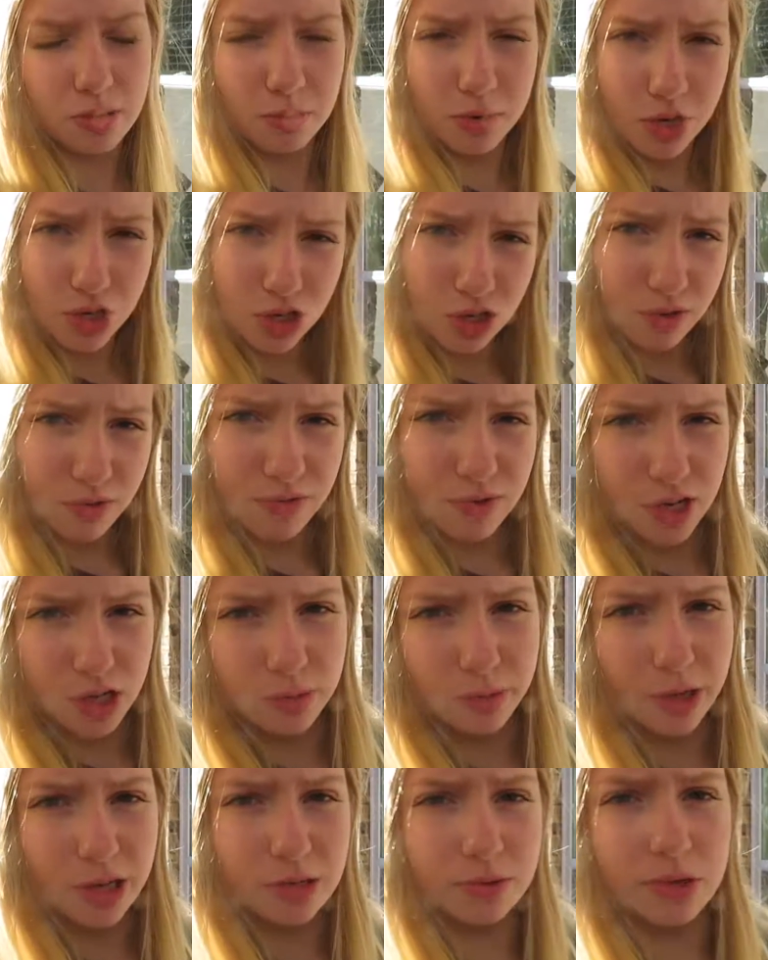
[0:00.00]
I'm pretty sure the
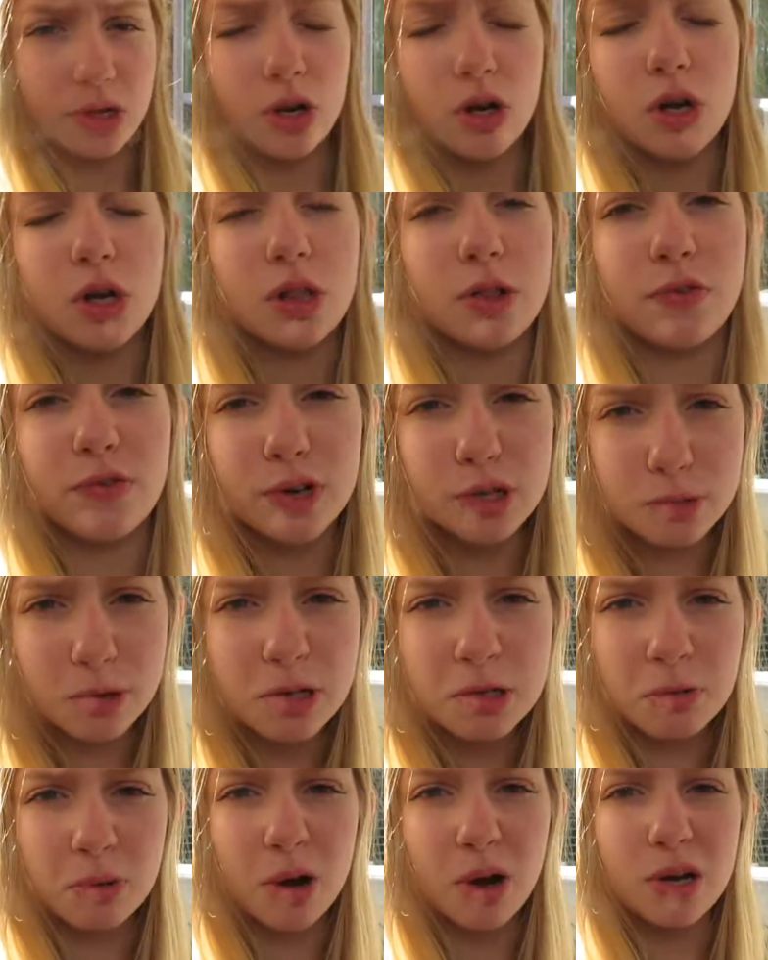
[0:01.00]
first place, the first
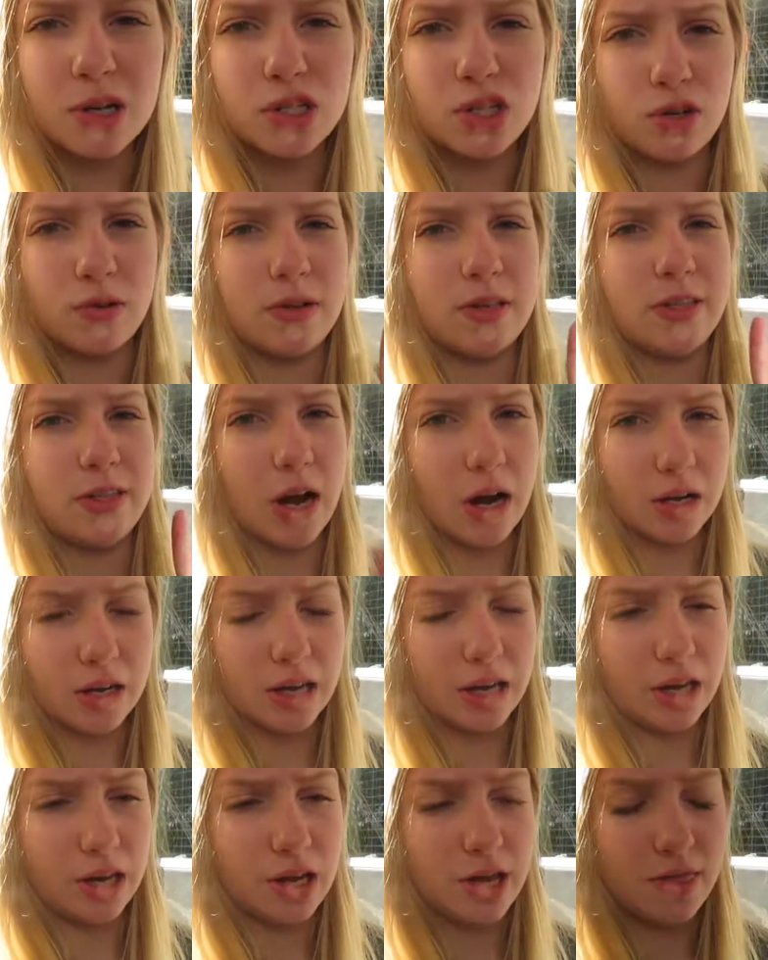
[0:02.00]
place we're going to is
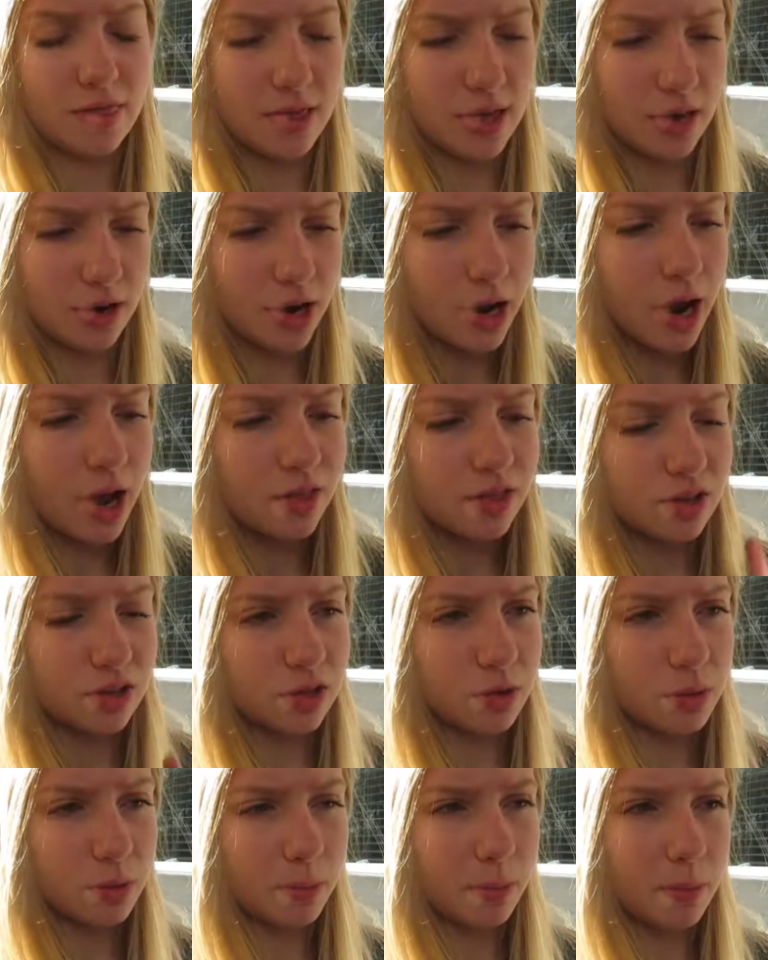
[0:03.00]
Dunkin', and then I think
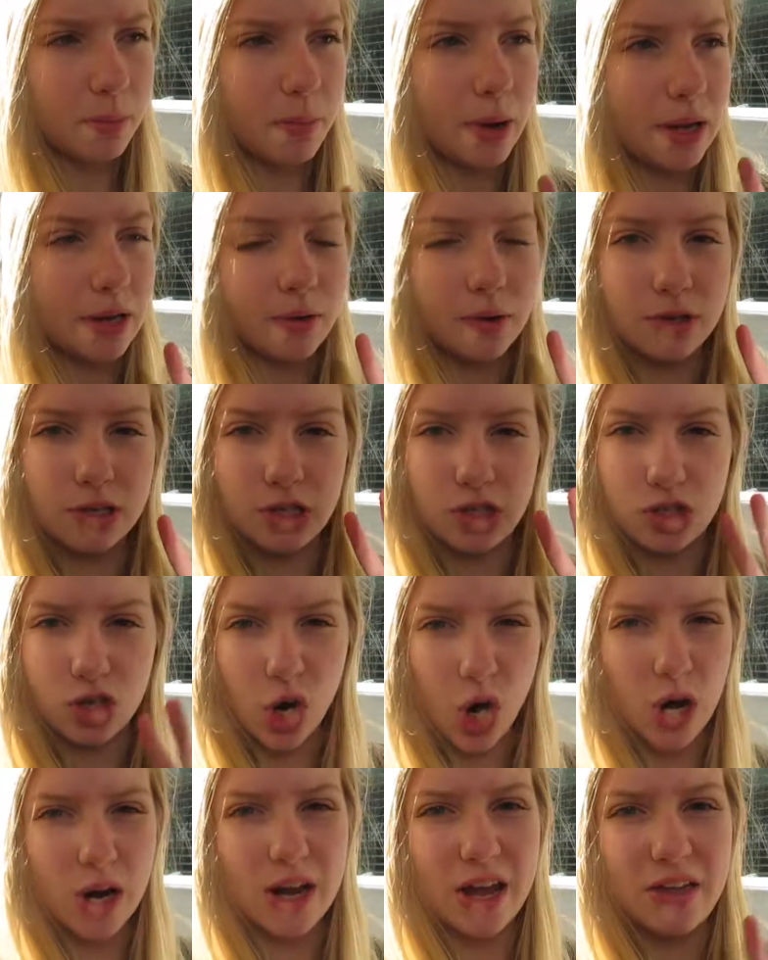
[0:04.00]
that we might going to
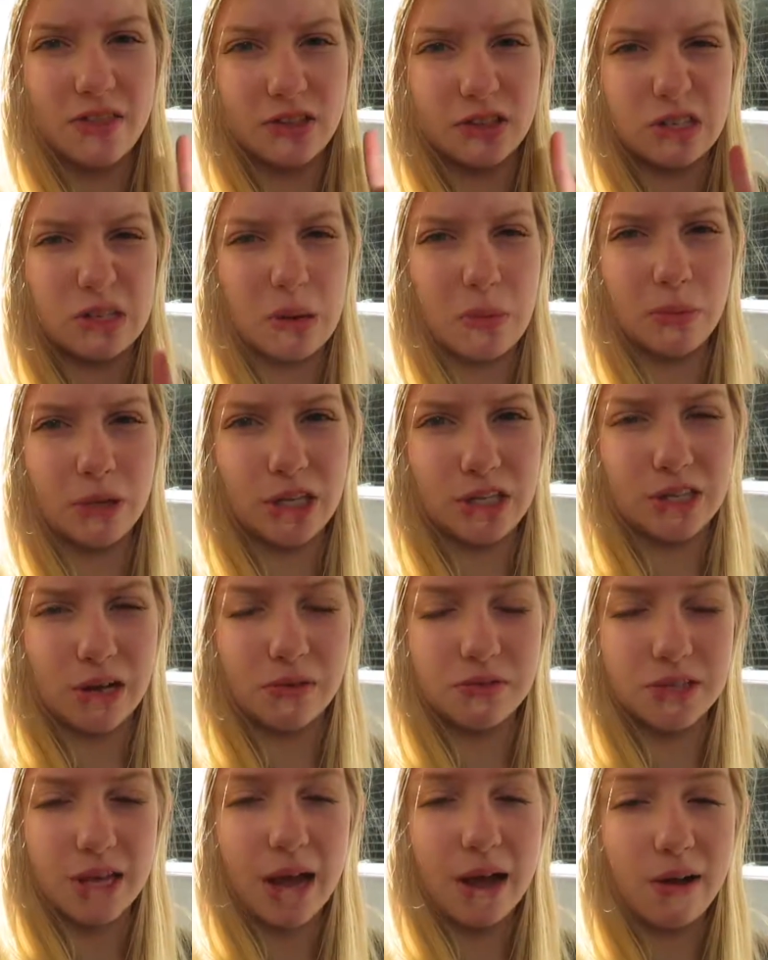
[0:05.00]
Target and then someplace
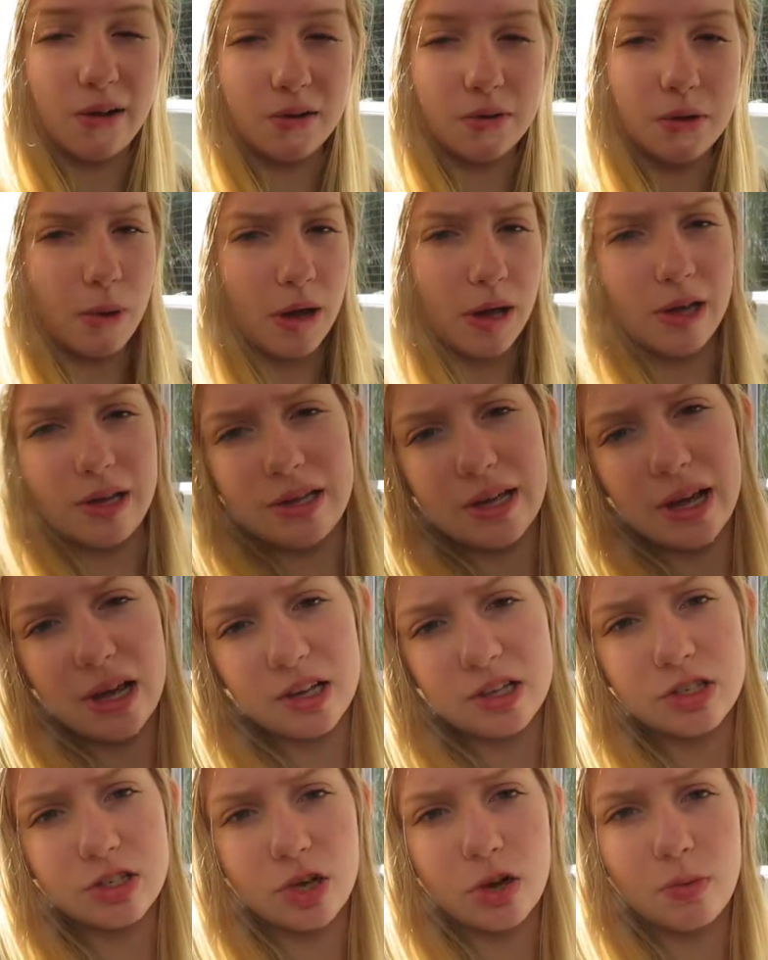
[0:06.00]
downtown. But
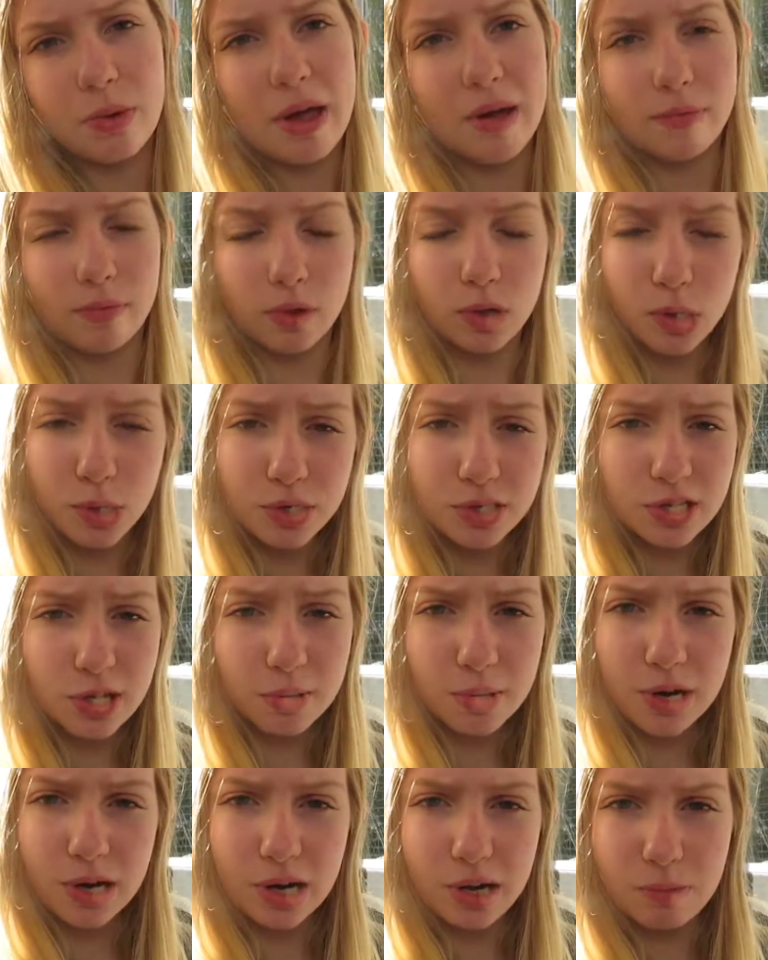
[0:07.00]
yeah, so we have clues
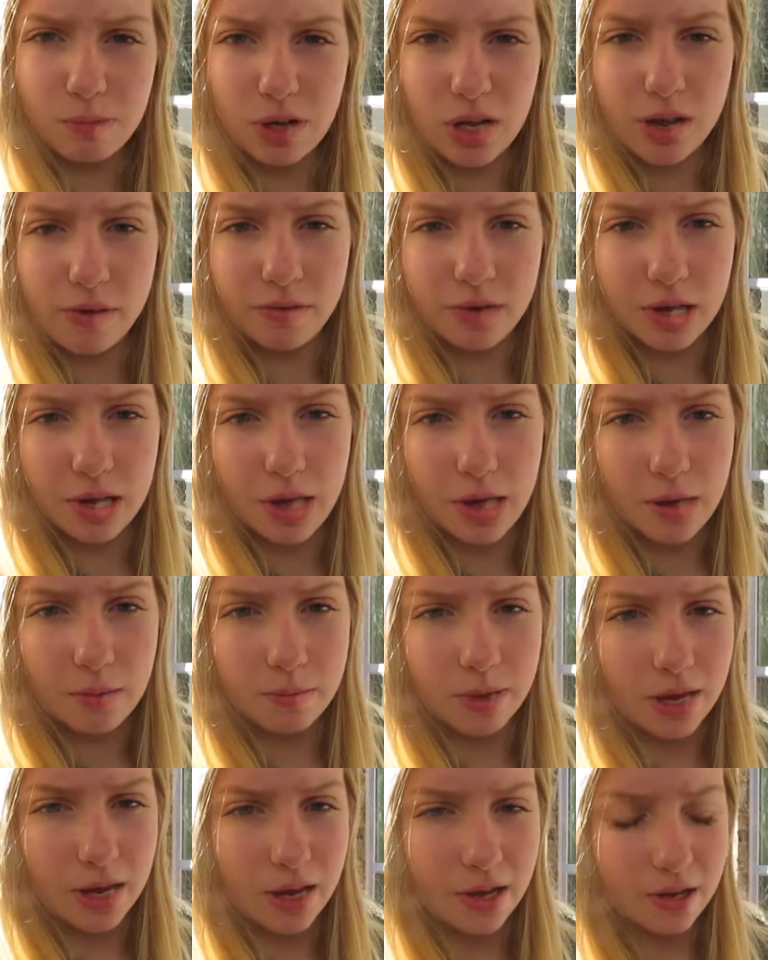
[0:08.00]
that we're gonna be giving
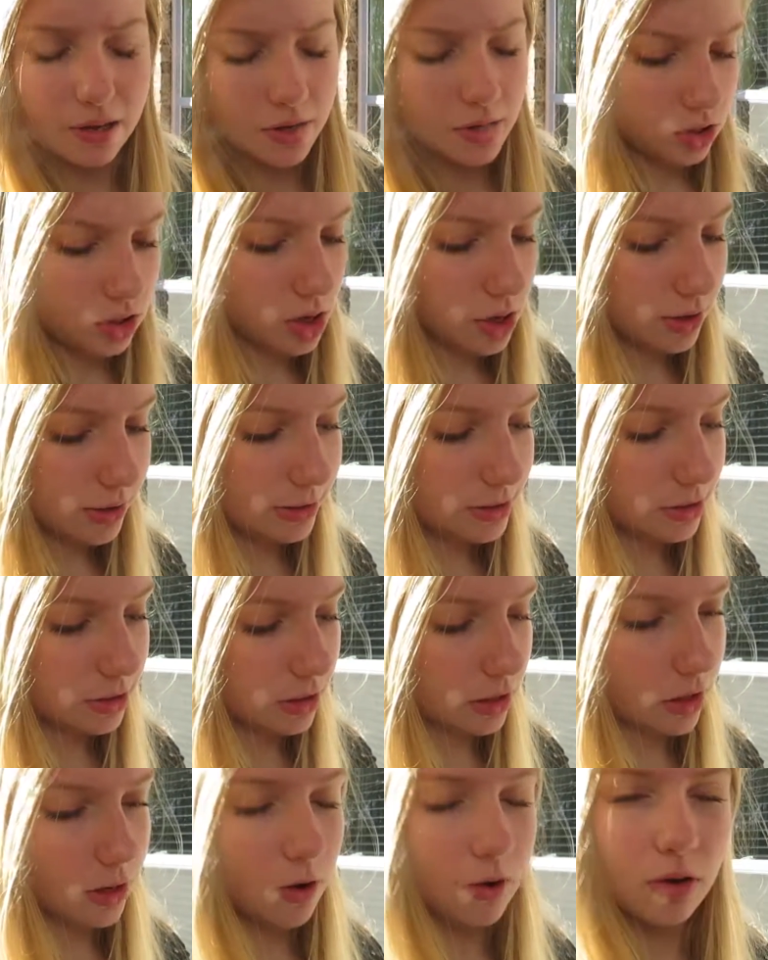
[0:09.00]
him, and so he's
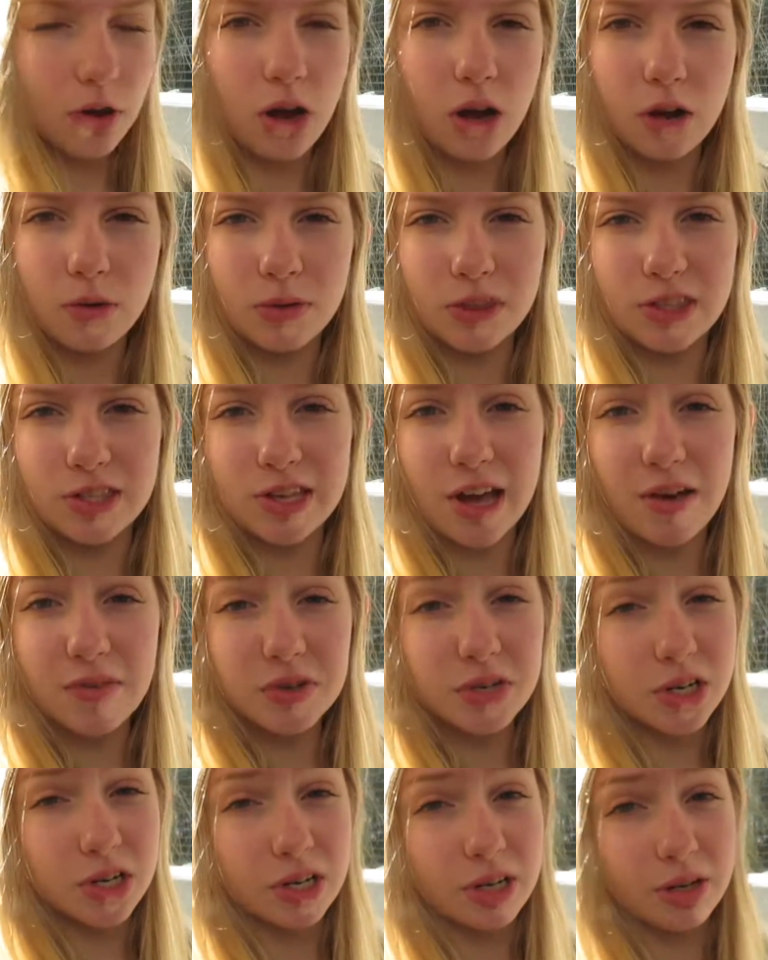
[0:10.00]
just gonna go along with the scavenger